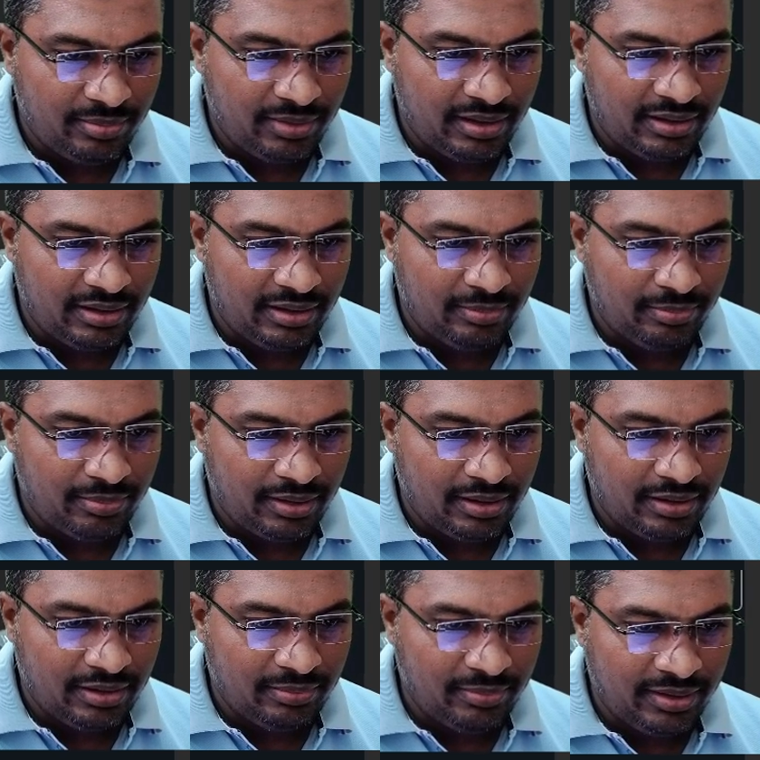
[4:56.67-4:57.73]
and
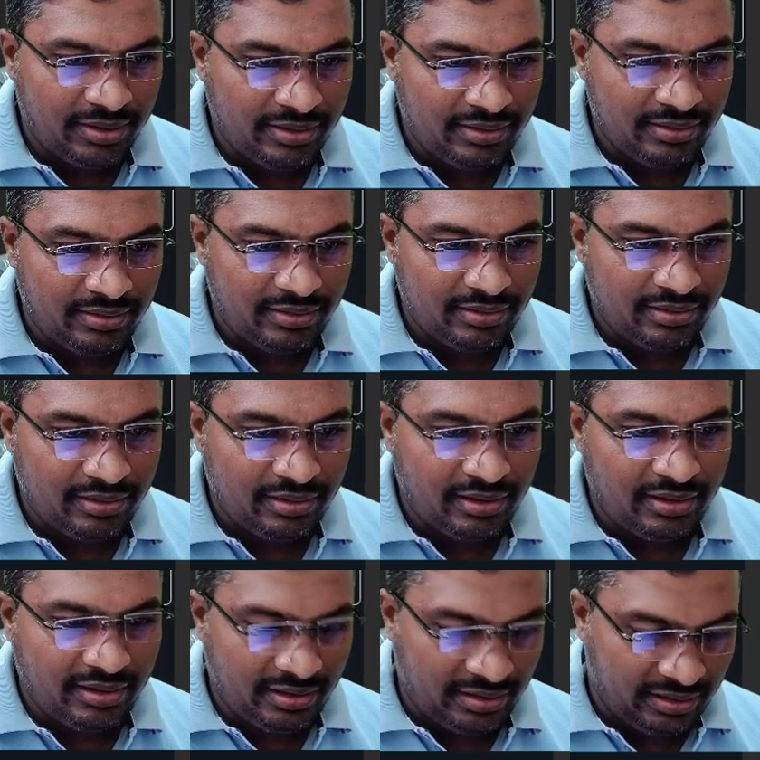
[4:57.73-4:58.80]
department
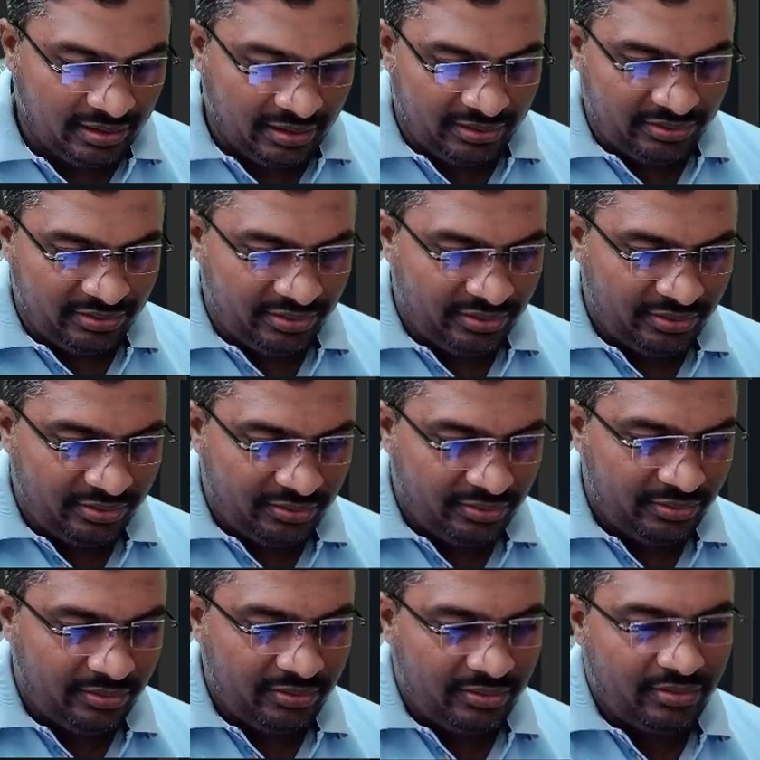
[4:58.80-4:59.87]
country, let's say.
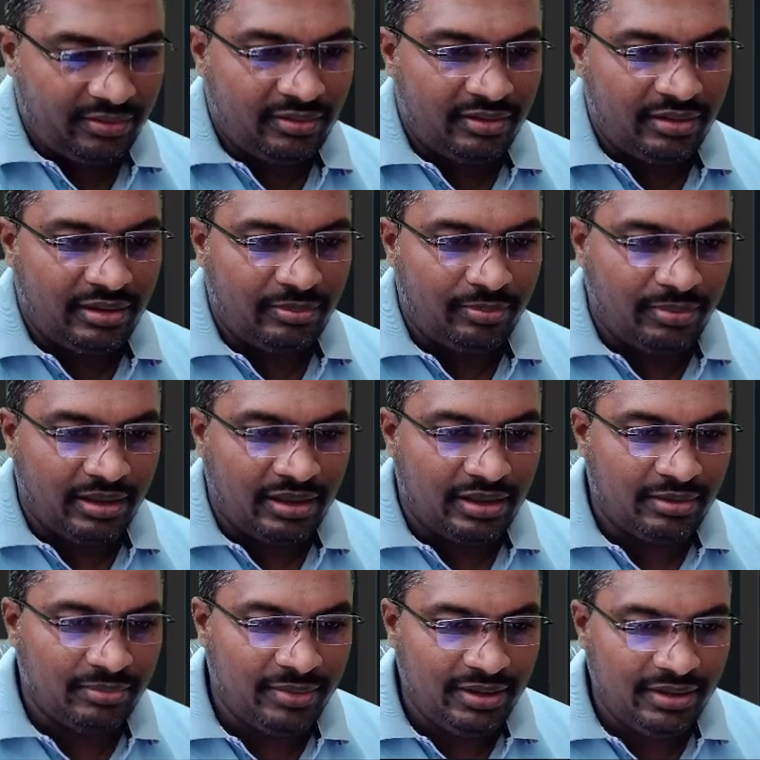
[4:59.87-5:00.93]

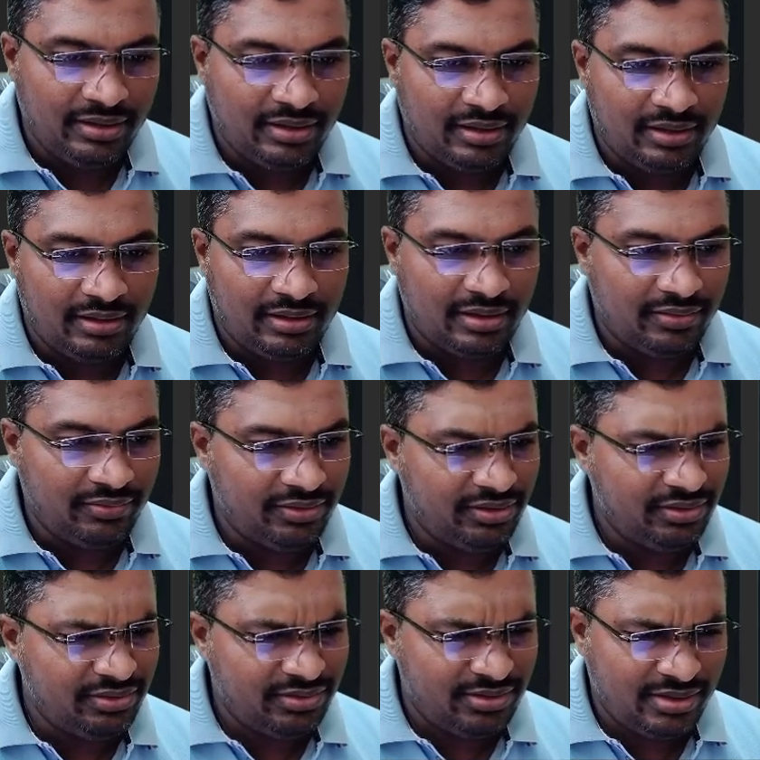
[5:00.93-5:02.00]
department, country, which
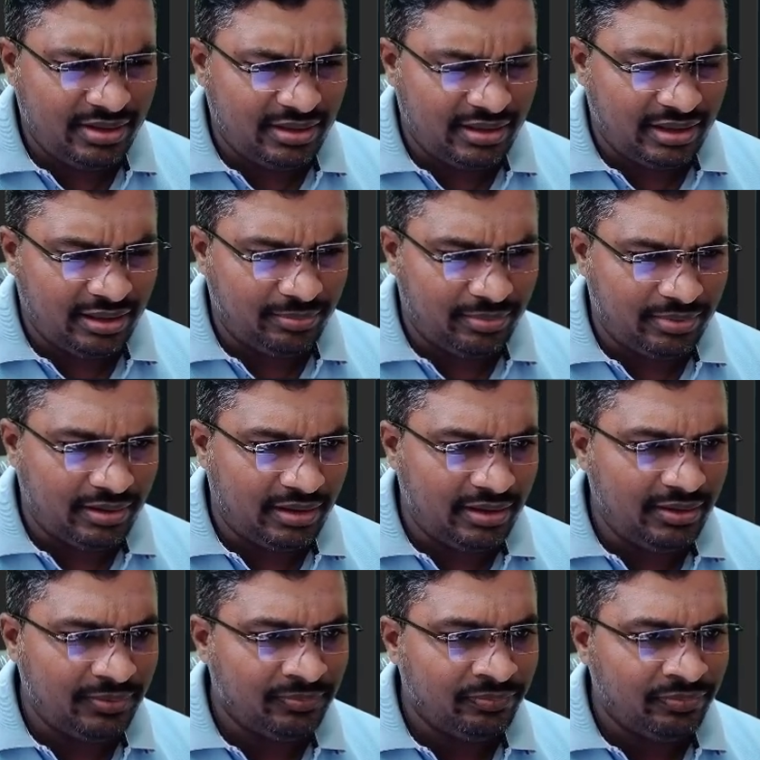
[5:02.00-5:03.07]
is string type,
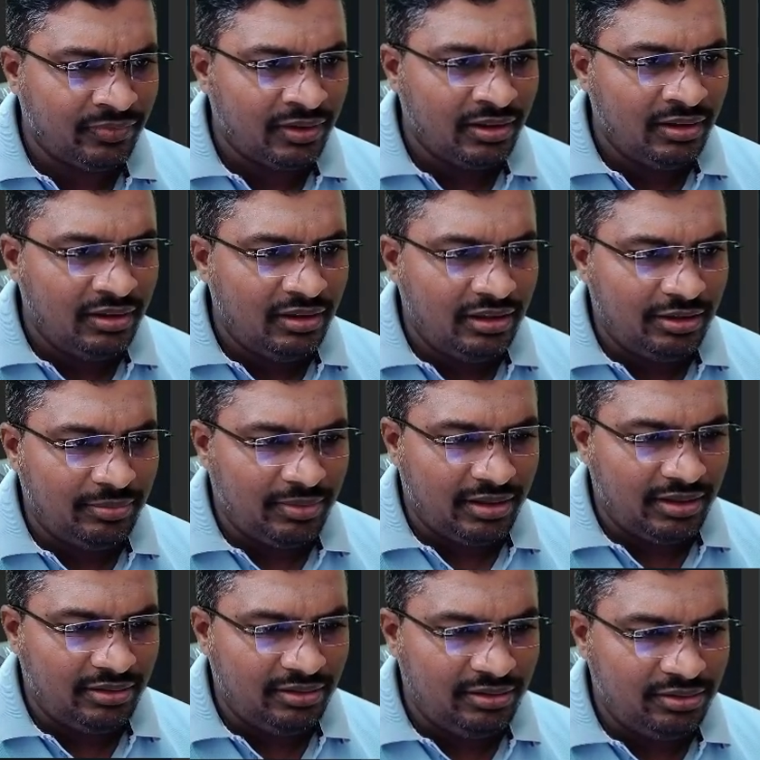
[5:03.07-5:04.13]
right? Let me
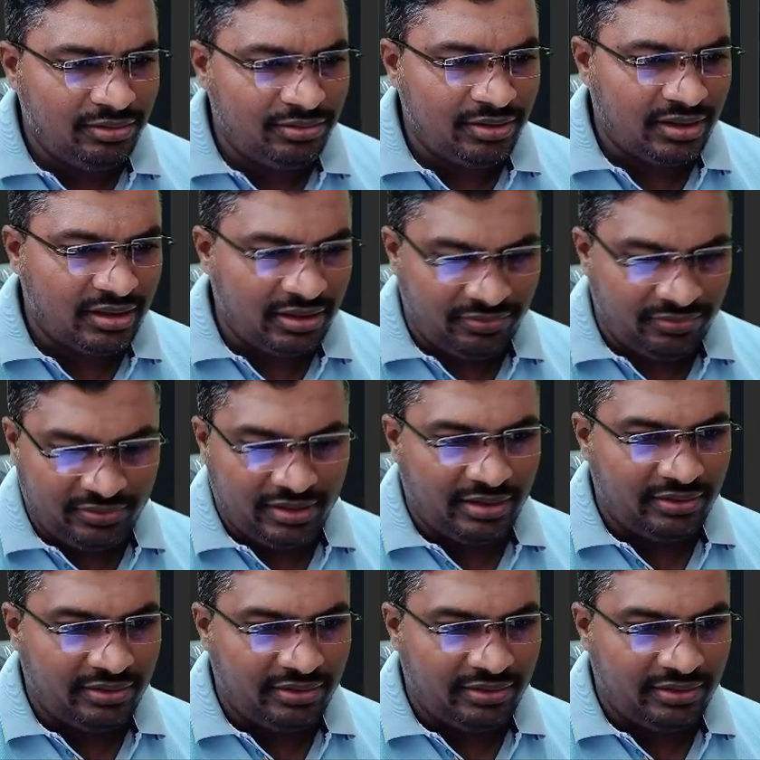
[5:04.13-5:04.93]
run this to check if there